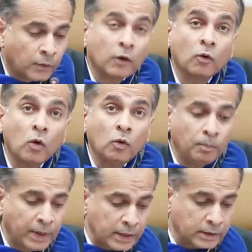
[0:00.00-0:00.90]
They're all
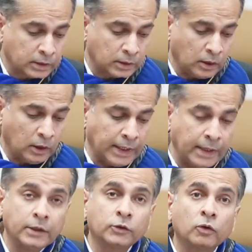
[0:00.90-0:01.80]
based on
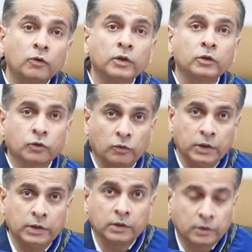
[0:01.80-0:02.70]
editorial
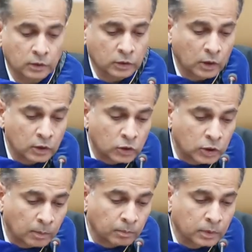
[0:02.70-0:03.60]
choices and
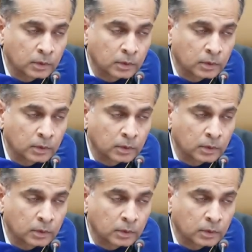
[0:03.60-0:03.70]
scholarship,